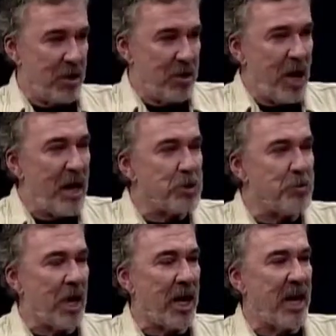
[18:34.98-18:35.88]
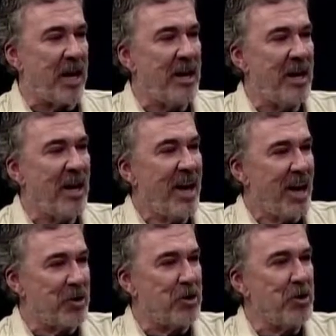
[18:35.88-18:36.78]
good house plan,
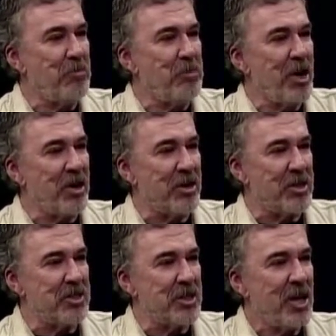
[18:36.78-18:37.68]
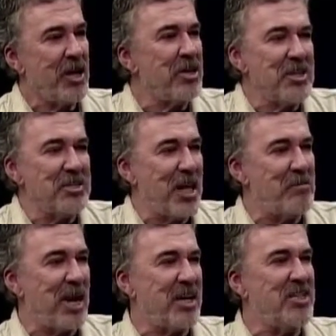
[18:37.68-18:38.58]
and good builders, you can stand
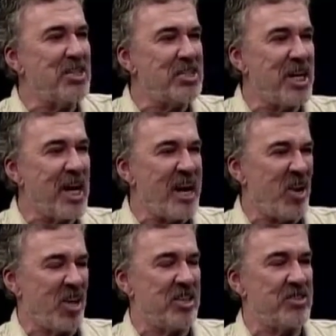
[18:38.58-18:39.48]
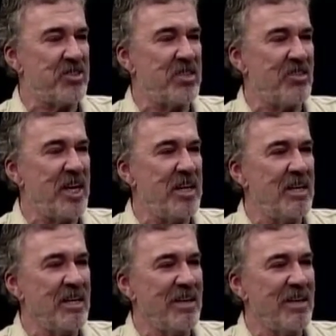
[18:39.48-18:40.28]
back and just take accolades, right?